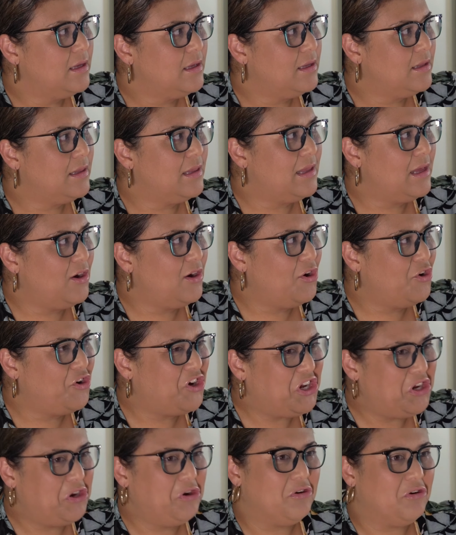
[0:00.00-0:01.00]
they're
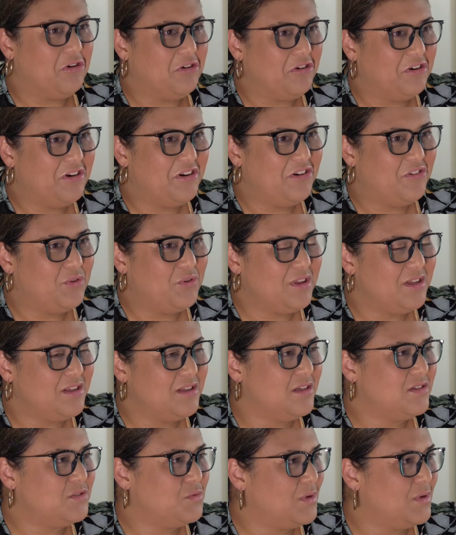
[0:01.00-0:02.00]
here within
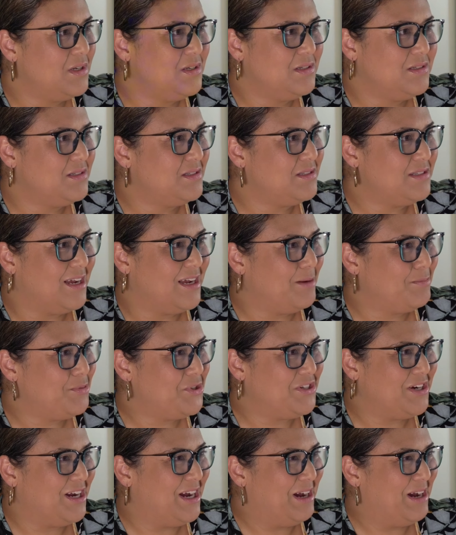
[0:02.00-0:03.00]
this one-stop
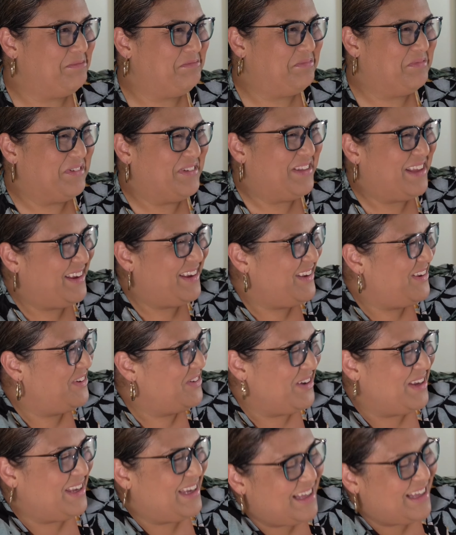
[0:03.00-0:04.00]
shop where you
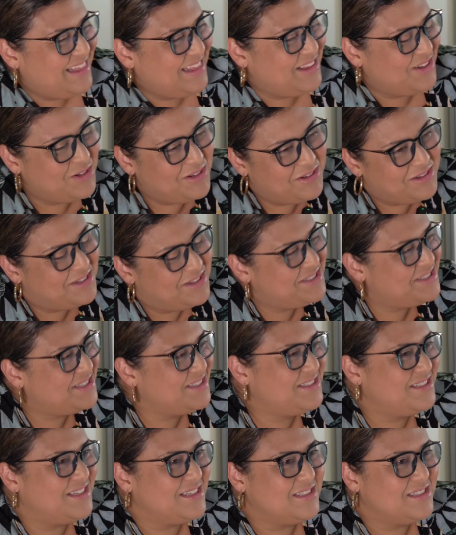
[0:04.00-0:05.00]
can get the
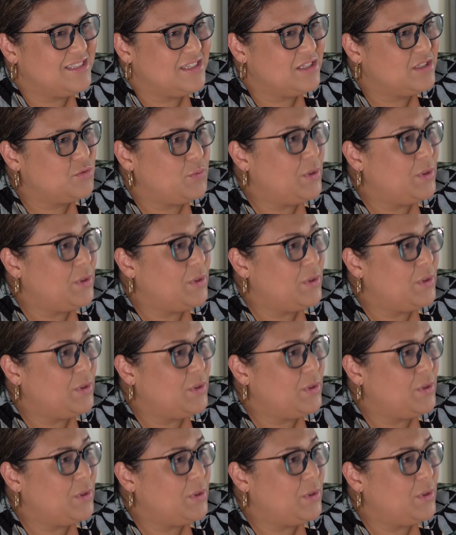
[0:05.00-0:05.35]
assistances.